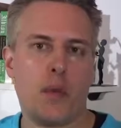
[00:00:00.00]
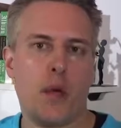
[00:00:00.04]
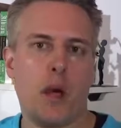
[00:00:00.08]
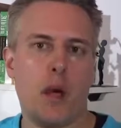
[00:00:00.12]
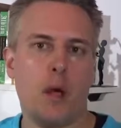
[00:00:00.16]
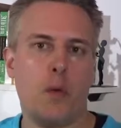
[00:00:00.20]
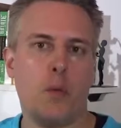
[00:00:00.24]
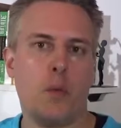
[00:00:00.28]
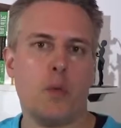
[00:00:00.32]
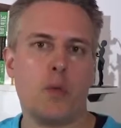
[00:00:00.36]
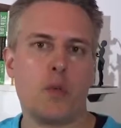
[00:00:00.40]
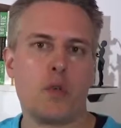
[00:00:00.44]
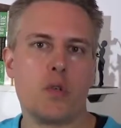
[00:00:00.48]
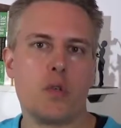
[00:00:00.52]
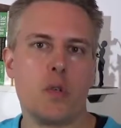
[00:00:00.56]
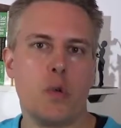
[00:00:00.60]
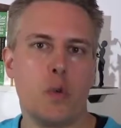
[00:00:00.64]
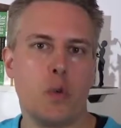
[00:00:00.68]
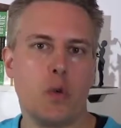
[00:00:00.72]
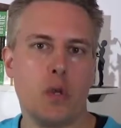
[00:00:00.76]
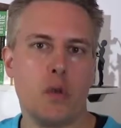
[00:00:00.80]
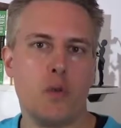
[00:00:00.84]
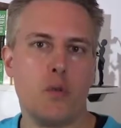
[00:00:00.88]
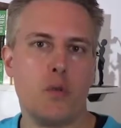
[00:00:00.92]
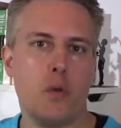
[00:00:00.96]
I was
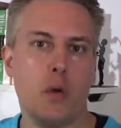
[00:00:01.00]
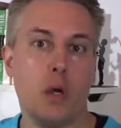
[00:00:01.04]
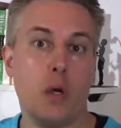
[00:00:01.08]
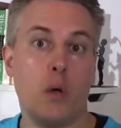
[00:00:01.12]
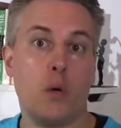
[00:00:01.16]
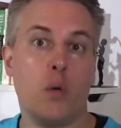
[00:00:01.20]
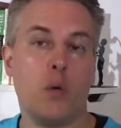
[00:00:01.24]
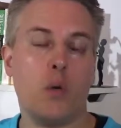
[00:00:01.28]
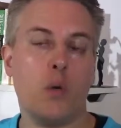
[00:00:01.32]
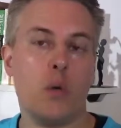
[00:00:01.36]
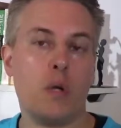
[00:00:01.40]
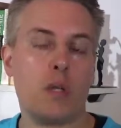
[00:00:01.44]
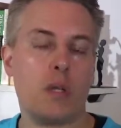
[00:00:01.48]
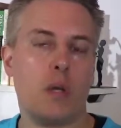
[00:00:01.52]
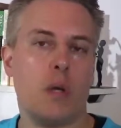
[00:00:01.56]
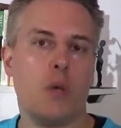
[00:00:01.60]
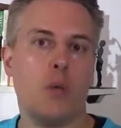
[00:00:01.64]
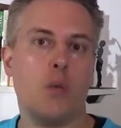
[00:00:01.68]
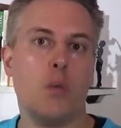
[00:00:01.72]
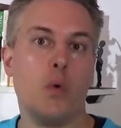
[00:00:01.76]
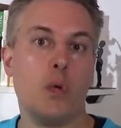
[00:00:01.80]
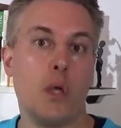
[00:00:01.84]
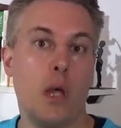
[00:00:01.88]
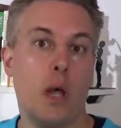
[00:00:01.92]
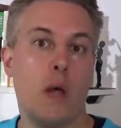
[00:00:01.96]
looking for, which I
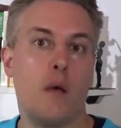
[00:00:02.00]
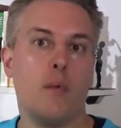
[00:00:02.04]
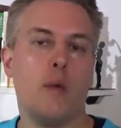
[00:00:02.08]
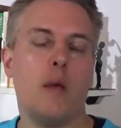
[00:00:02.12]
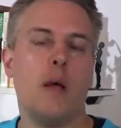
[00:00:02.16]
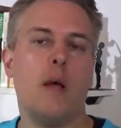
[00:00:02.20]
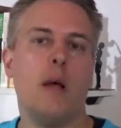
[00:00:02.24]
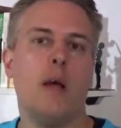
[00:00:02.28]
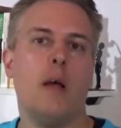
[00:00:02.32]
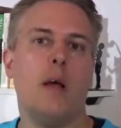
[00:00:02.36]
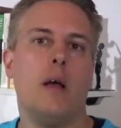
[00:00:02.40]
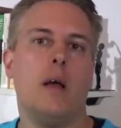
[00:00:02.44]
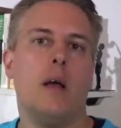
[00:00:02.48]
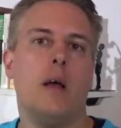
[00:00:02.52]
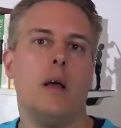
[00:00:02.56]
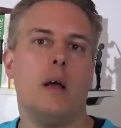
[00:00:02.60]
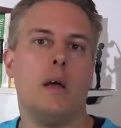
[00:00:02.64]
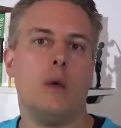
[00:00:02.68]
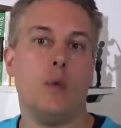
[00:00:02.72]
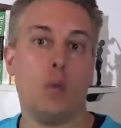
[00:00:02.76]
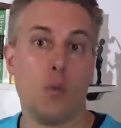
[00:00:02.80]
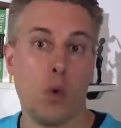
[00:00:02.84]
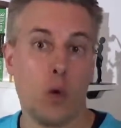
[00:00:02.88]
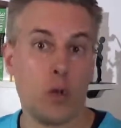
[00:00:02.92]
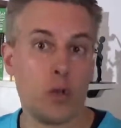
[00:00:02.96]
would have uh,
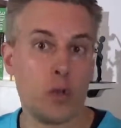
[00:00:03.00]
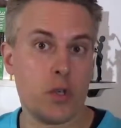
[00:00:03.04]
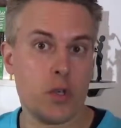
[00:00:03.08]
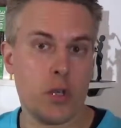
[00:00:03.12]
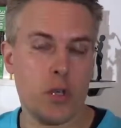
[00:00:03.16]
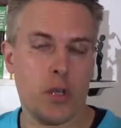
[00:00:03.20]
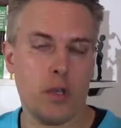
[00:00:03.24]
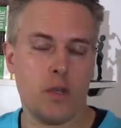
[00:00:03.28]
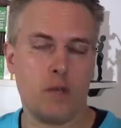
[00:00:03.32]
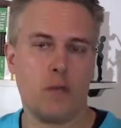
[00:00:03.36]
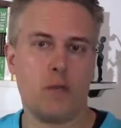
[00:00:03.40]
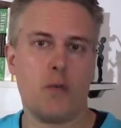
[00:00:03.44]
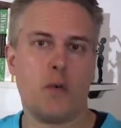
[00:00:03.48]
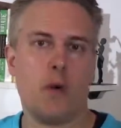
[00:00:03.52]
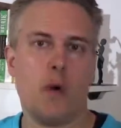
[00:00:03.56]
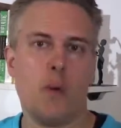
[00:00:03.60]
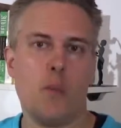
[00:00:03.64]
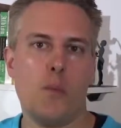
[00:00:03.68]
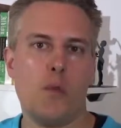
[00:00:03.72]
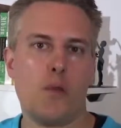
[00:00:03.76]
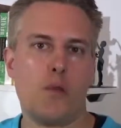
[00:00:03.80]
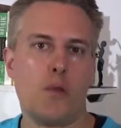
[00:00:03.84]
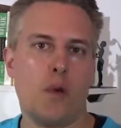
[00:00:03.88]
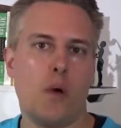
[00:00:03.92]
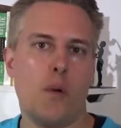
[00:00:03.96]
wanted
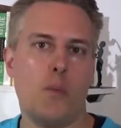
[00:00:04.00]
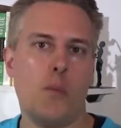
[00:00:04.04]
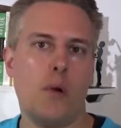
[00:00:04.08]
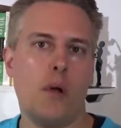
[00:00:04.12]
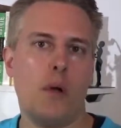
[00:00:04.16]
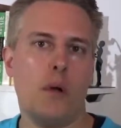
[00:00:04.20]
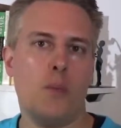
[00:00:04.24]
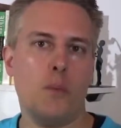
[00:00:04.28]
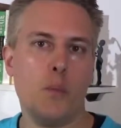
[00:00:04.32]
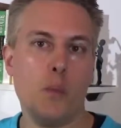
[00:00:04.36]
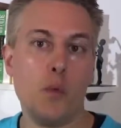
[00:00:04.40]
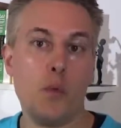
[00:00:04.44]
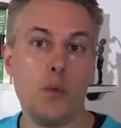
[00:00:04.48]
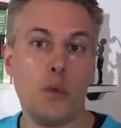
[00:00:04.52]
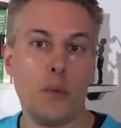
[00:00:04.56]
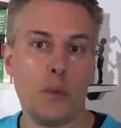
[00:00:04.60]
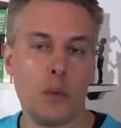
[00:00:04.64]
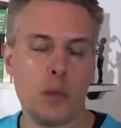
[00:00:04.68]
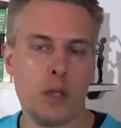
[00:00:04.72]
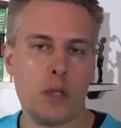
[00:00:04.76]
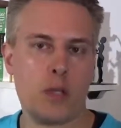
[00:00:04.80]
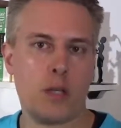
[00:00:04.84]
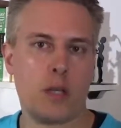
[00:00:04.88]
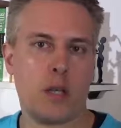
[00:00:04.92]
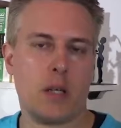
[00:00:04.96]
from, from a uh, movie
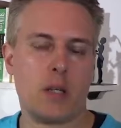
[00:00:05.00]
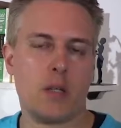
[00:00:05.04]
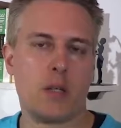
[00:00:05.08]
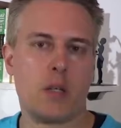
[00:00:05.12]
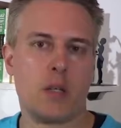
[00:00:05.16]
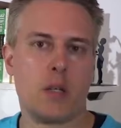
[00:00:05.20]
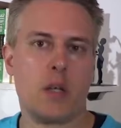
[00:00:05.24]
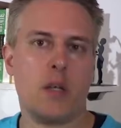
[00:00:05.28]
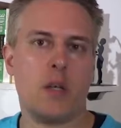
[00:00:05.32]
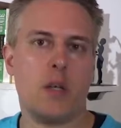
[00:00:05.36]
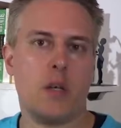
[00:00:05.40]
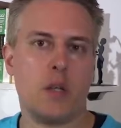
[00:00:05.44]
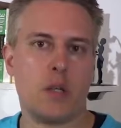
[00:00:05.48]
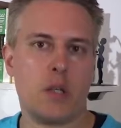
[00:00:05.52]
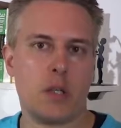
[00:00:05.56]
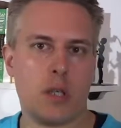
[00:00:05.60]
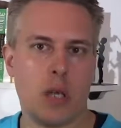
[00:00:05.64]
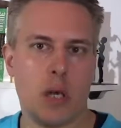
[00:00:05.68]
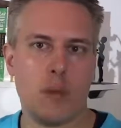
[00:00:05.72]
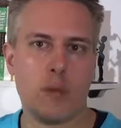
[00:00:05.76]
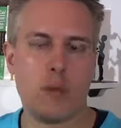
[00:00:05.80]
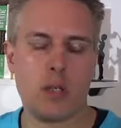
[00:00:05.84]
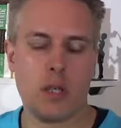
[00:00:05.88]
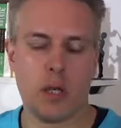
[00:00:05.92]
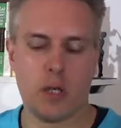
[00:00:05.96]
with such a
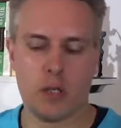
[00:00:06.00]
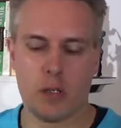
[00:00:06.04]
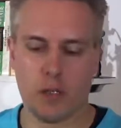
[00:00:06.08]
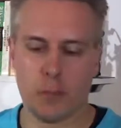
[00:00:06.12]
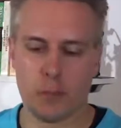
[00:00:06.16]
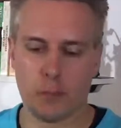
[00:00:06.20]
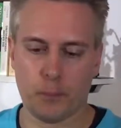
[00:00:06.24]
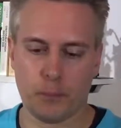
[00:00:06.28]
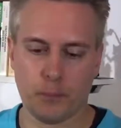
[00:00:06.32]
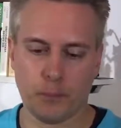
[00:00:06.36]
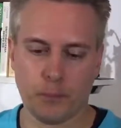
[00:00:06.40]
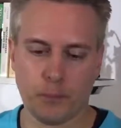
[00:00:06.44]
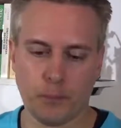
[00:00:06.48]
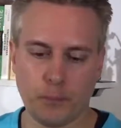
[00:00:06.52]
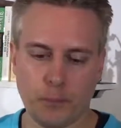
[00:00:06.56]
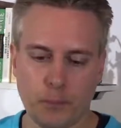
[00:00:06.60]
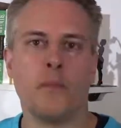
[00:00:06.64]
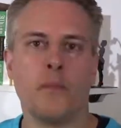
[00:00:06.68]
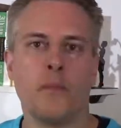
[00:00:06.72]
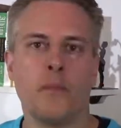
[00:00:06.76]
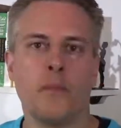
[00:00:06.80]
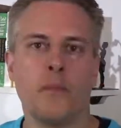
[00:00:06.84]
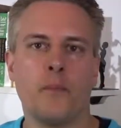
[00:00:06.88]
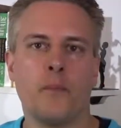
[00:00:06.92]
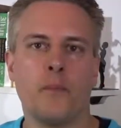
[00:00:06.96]
subject.
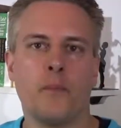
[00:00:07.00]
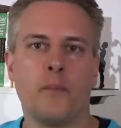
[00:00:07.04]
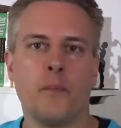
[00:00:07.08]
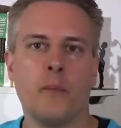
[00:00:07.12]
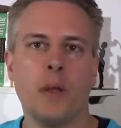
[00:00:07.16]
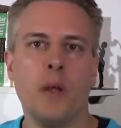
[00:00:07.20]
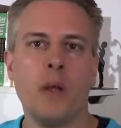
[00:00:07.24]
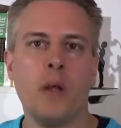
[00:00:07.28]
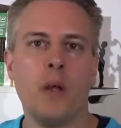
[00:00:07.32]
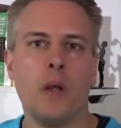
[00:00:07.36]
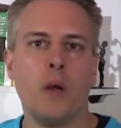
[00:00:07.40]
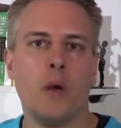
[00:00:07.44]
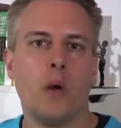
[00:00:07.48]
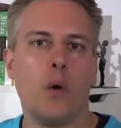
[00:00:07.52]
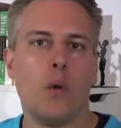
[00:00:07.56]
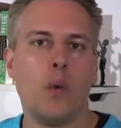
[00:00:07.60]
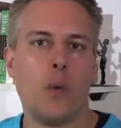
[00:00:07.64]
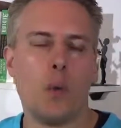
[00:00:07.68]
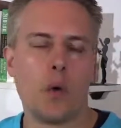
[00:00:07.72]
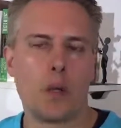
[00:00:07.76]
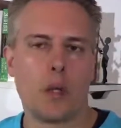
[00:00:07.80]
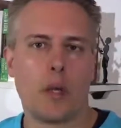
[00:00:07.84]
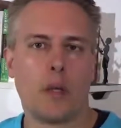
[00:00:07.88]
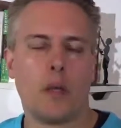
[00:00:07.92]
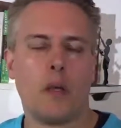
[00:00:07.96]

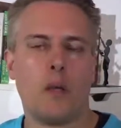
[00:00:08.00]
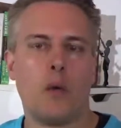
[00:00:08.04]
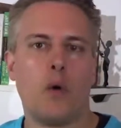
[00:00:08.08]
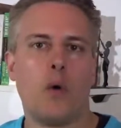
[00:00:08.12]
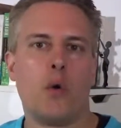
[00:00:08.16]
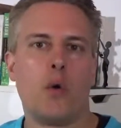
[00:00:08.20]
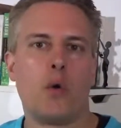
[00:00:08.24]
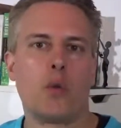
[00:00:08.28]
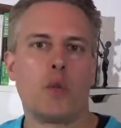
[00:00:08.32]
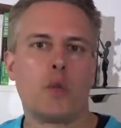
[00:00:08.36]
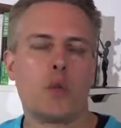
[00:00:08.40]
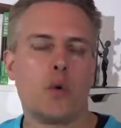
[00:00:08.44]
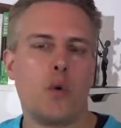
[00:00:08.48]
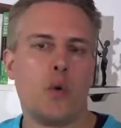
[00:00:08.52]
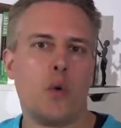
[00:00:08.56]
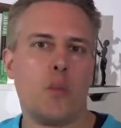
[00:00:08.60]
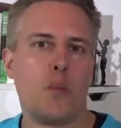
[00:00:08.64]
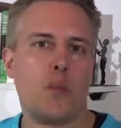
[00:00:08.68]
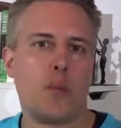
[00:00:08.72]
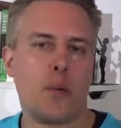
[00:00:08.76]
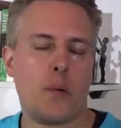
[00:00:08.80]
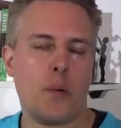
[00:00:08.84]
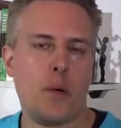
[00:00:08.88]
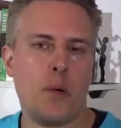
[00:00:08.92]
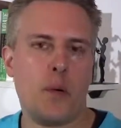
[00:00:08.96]
What I can also
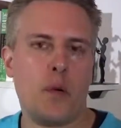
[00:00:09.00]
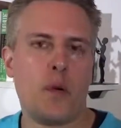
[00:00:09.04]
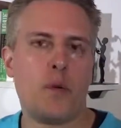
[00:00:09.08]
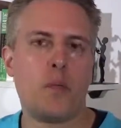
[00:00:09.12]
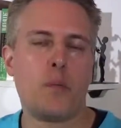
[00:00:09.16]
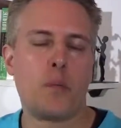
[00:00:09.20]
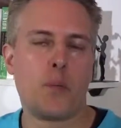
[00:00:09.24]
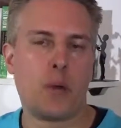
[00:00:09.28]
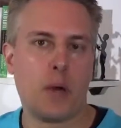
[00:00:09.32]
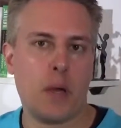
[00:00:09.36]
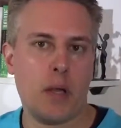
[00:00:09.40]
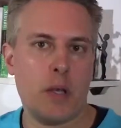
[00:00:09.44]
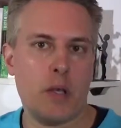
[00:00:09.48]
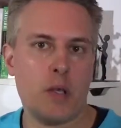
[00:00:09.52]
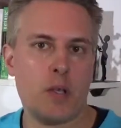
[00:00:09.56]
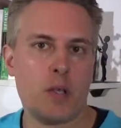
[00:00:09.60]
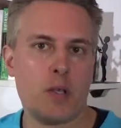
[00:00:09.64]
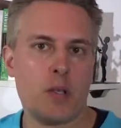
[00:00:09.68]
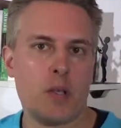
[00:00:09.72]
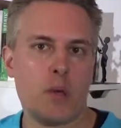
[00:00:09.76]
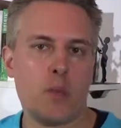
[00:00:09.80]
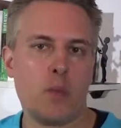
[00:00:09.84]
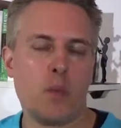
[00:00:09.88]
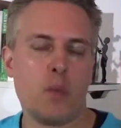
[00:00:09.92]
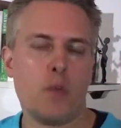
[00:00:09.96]
pr uh, praise
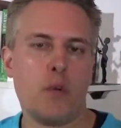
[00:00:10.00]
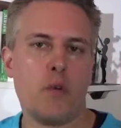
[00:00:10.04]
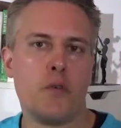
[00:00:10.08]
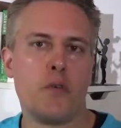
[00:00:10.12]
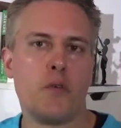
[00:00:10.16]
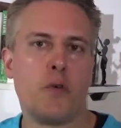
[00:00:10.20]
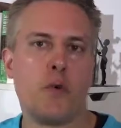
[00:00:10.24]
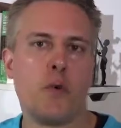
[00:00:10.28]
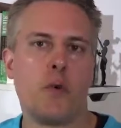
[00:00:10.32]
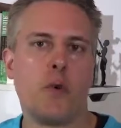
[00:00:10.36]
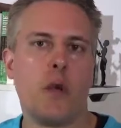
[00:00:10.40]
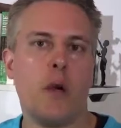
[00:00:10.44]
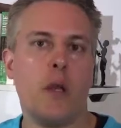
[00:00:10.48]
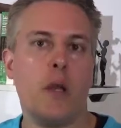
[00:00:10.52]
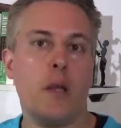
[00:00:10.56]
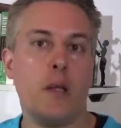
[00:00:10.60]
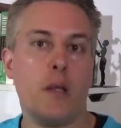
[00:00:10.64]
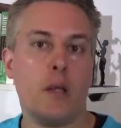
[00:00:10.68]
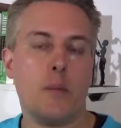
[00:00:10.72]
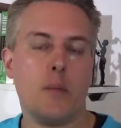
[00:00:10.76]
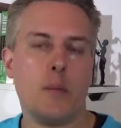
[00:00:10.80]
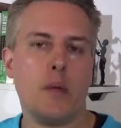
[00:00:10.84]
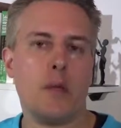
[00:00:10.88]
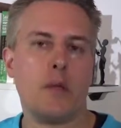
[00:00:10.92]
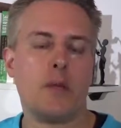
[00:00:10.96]
the movie for a
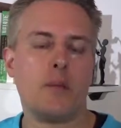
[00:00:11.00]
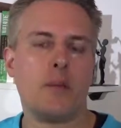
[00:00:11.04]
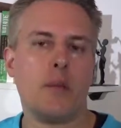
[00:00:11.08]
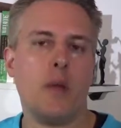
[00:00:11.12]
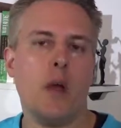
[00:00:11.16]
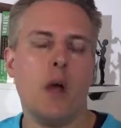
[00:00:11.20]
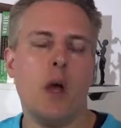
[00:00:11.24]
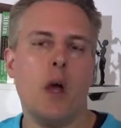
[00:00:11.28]
little bit